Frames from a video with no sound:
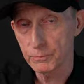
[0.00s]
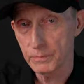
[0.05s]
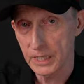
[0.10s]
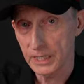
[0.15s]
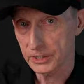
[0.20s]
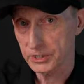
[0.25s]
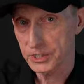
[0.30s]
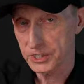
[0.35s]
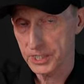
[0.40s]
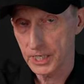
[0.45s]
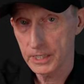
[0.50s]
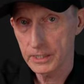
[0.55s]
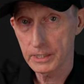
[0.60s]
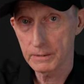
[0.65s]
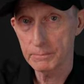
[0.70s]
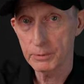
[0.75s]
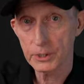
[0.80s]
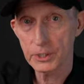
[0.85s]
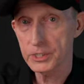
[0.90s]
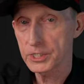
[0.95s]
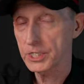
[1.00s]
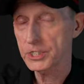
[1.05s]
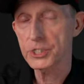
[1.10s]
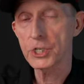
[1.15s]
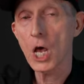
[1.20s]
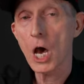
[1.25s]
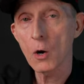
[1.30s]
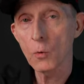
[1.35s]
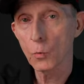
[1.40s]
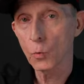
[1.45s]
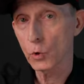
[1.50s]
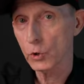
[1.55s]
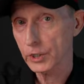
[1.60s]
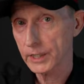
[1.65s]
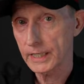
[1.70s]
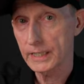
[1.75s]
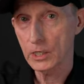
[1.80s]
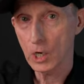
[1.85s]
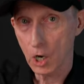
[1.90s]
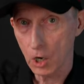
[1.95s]
extended because it's not
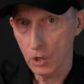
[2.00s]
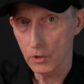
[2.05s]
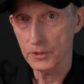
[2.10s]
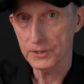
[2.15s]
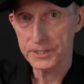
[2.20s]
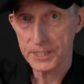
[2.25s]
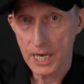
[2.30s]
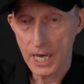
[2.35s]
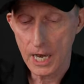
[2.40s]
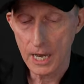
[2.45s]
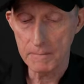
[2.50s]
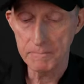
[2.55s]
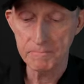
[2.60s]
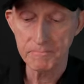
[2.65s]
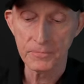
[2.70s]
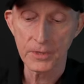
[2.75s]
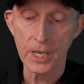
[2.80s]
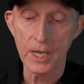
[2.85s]
working all the time.